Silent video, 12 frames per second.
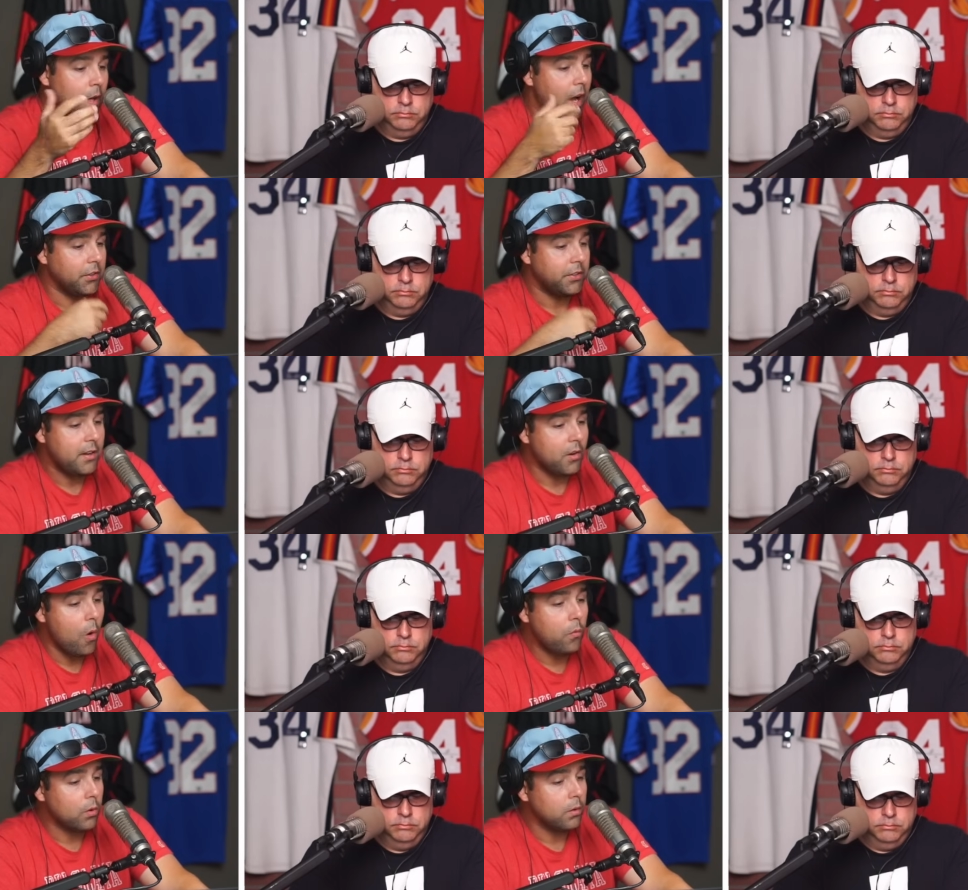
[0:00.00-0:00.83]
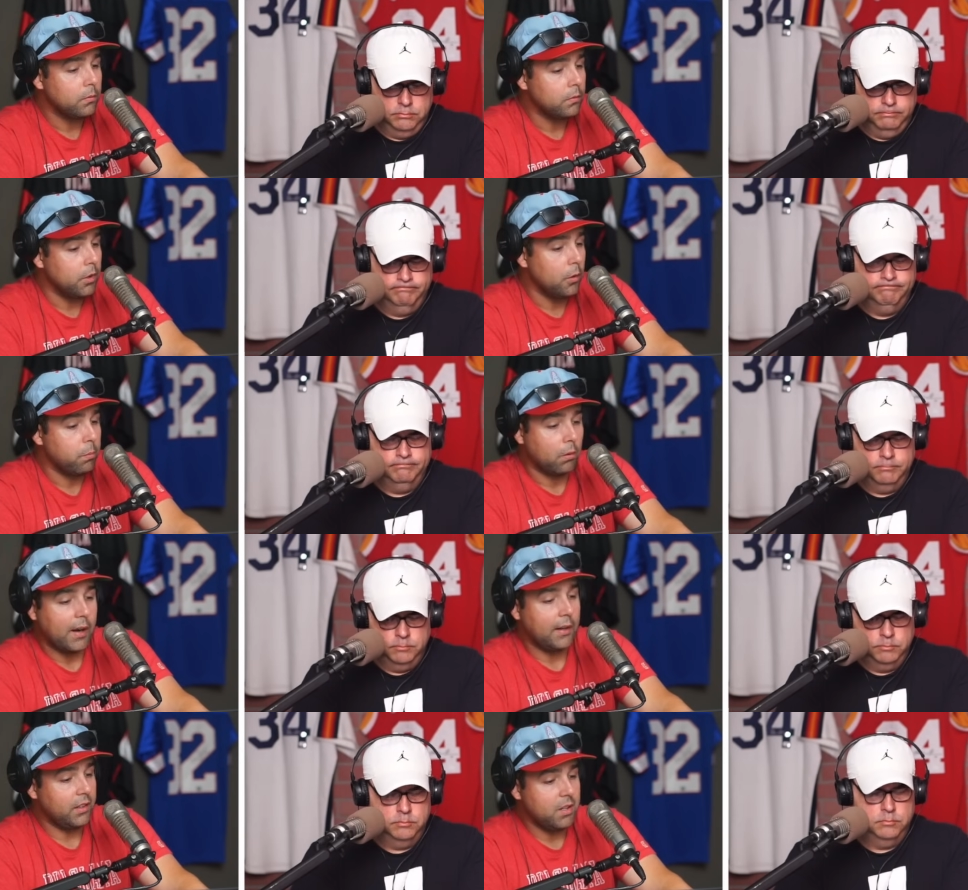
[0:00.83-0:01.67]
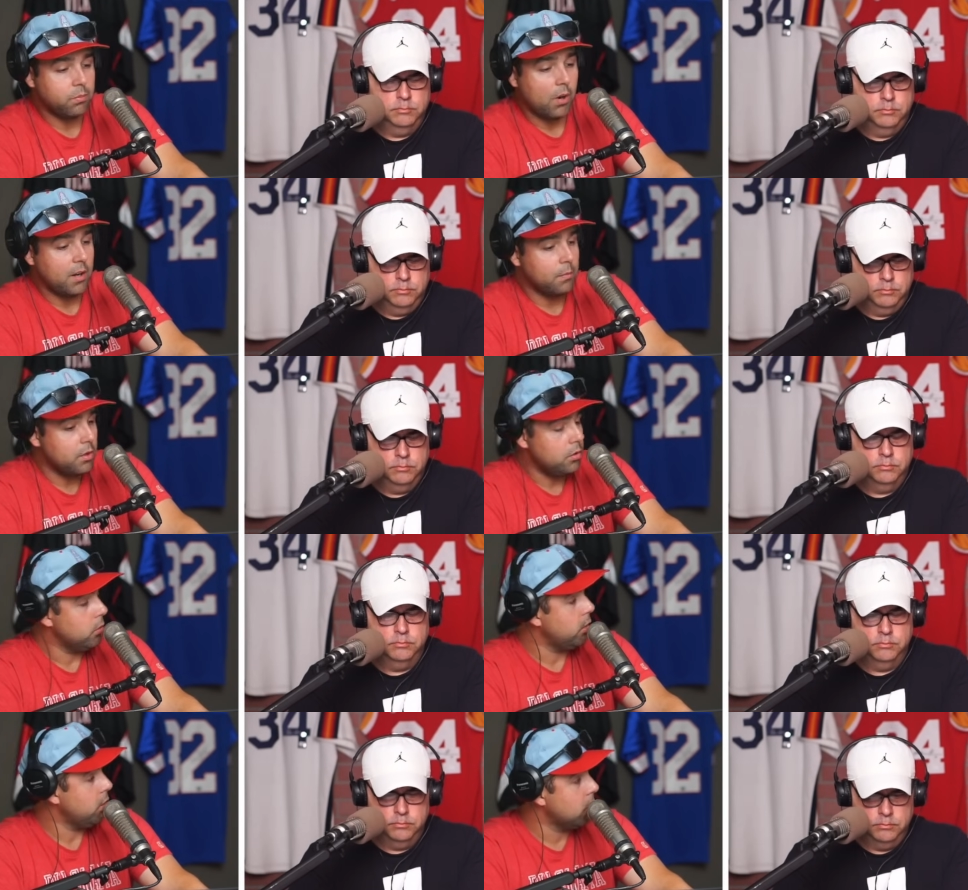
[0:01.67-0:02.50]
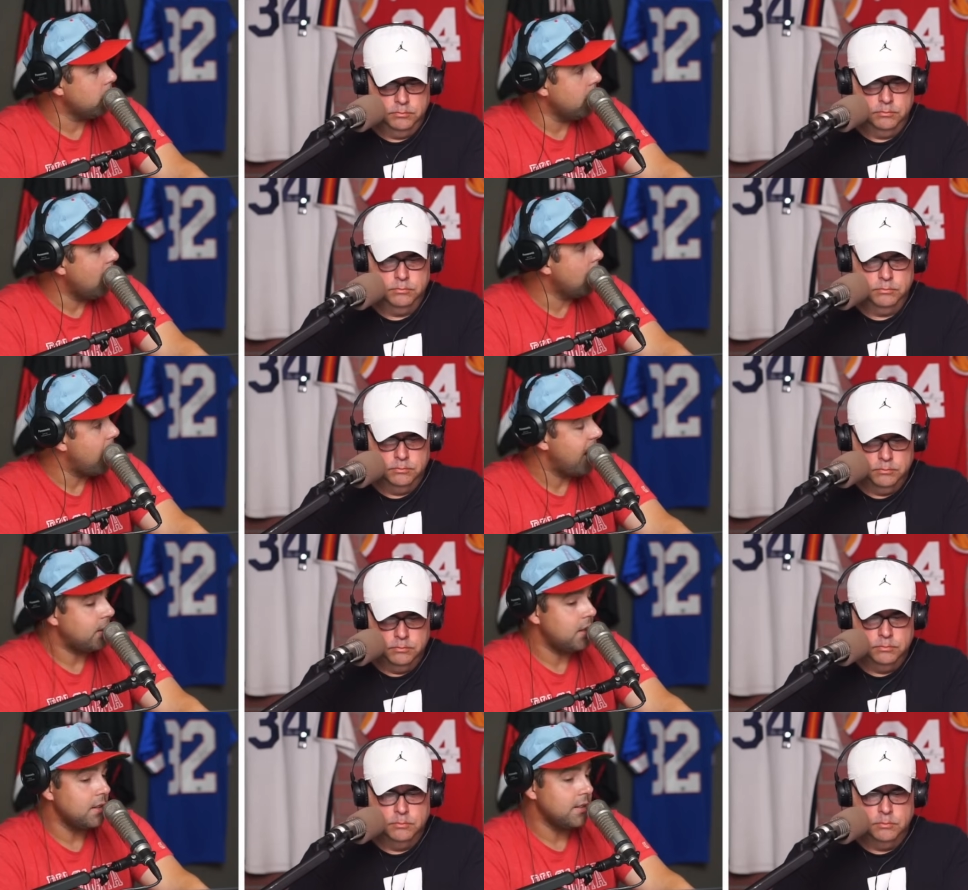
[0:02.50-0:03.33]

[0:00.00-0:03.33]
Speaker 1: I'll take over, you know, Brantley, Bregman, Yuli Gurriel back then.